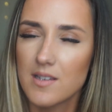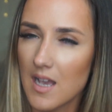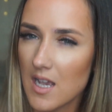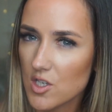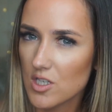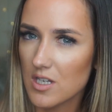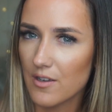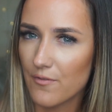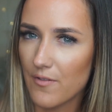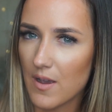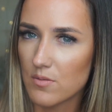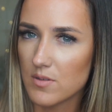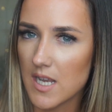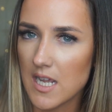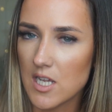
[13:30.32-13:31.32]
It's actually a
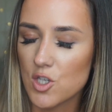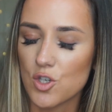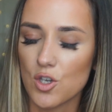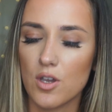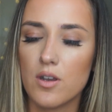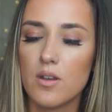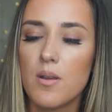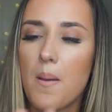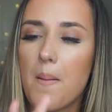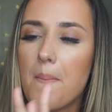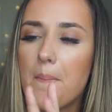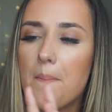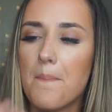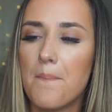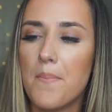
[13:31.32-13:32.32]
foundation,
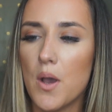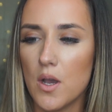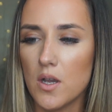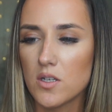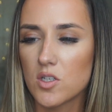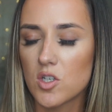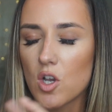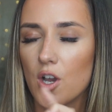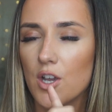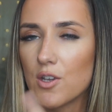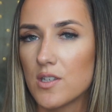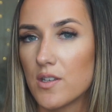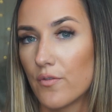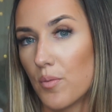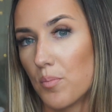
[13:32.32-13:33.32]
but I
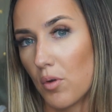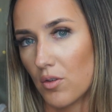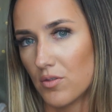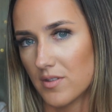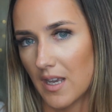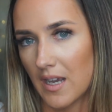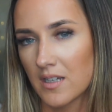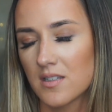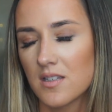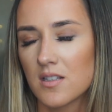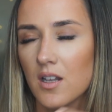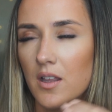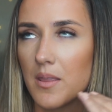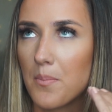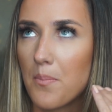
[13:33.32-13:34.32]
use it for bronzer because it's
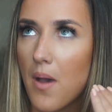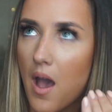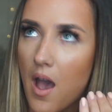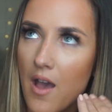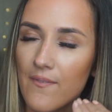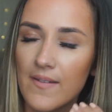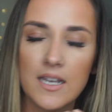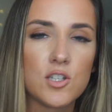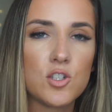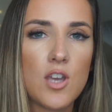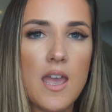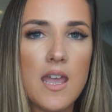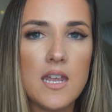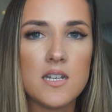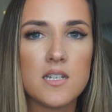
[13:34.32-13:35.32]
like the perfect
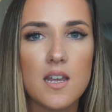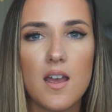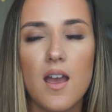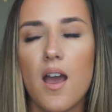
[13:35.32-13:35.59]
shade